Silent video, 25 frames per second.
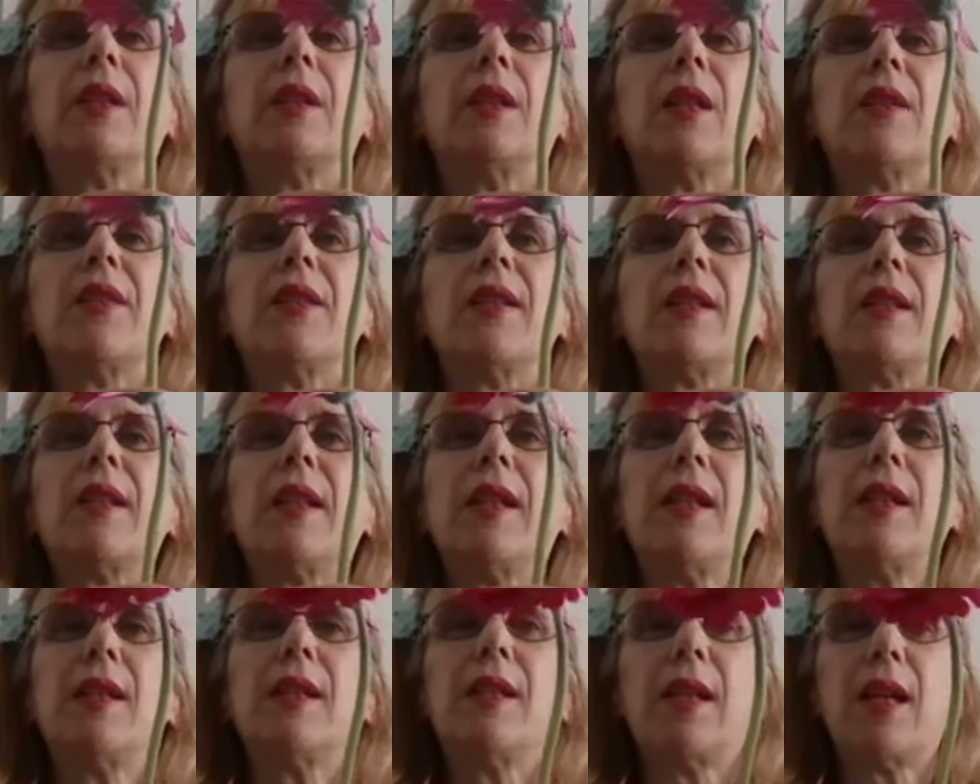now, this
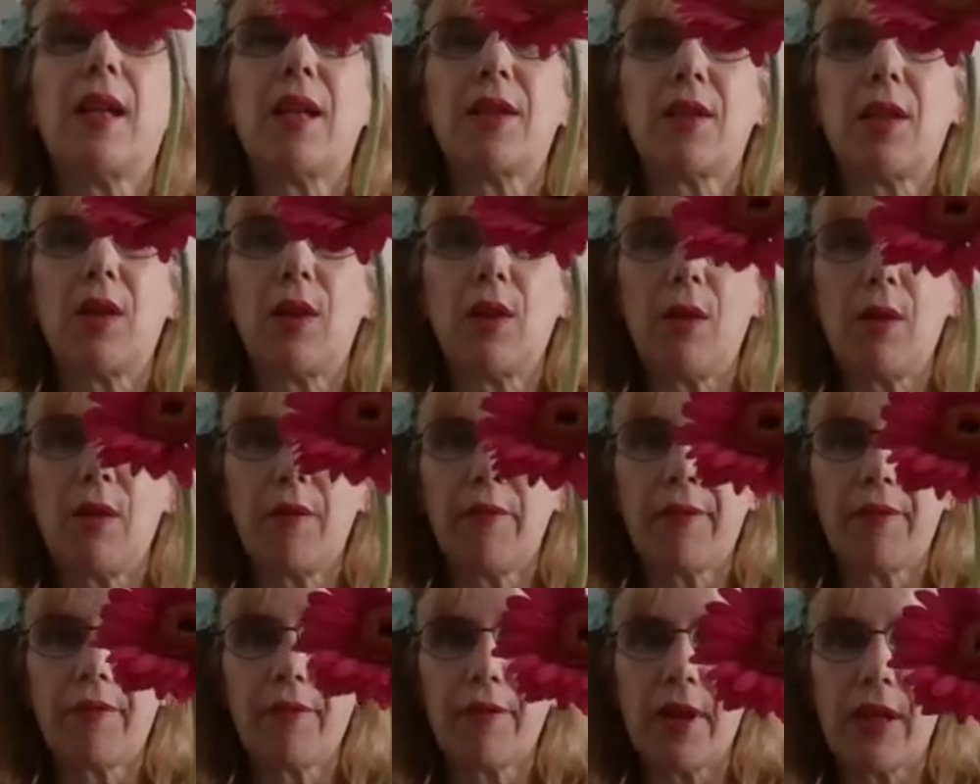lady has a lot
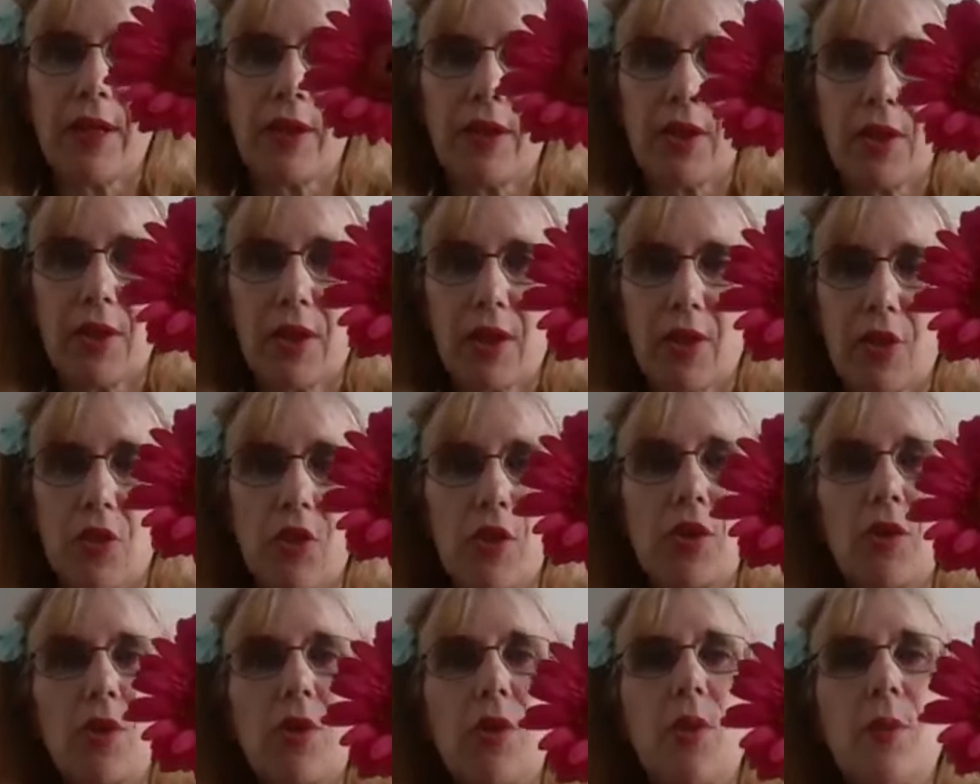of friends and
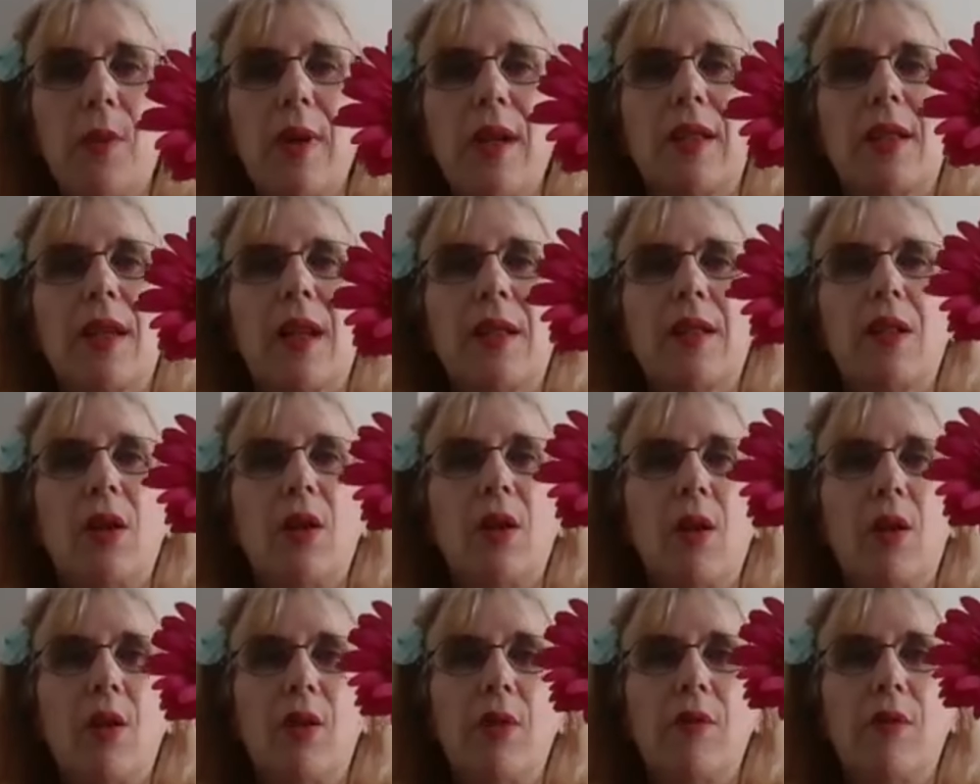she's always had a
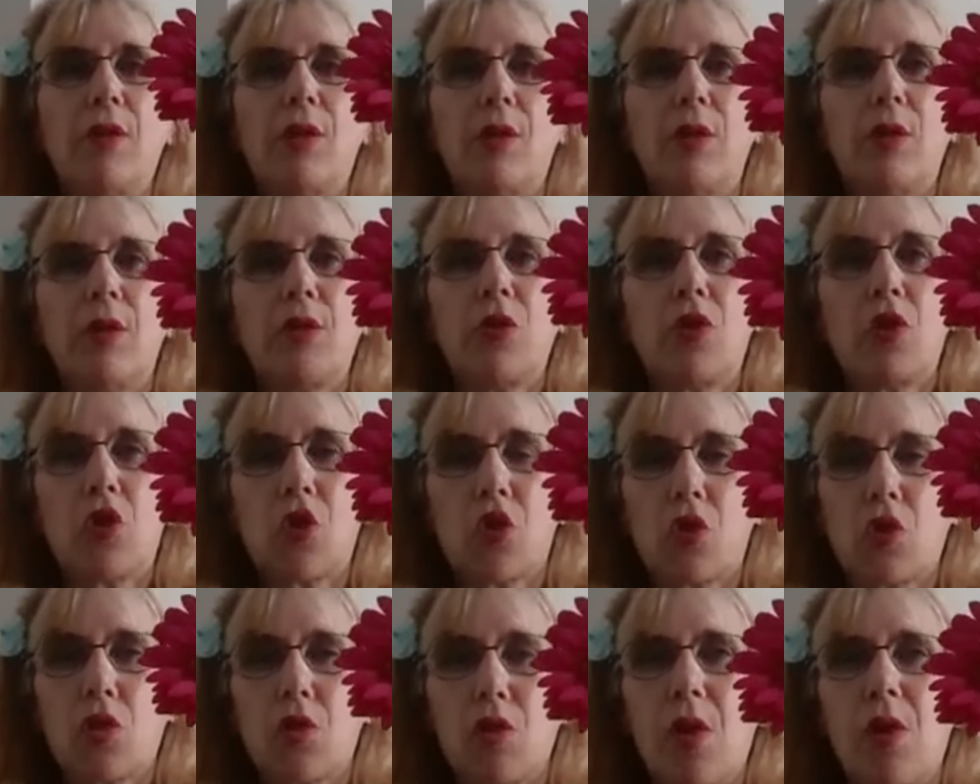lot of good,
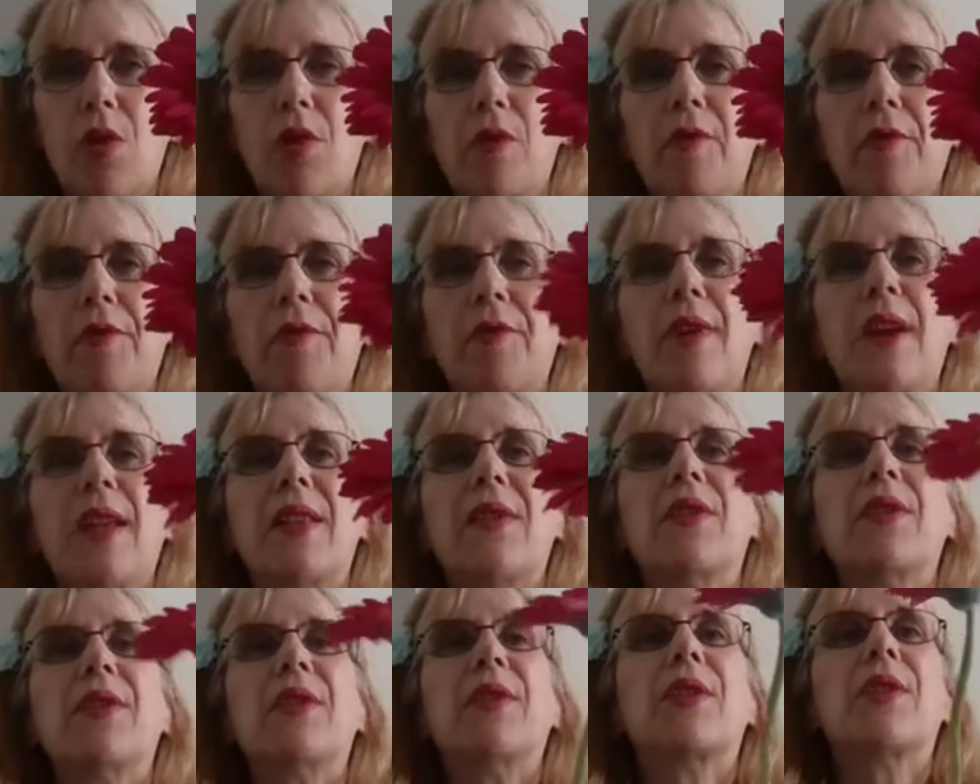strong
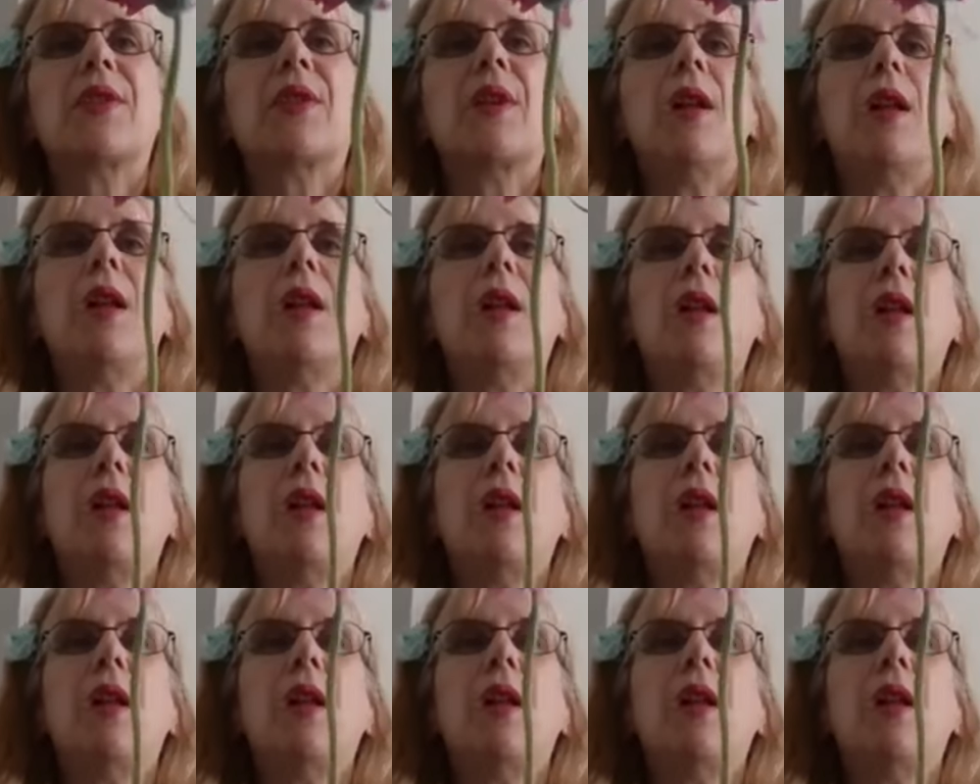friends.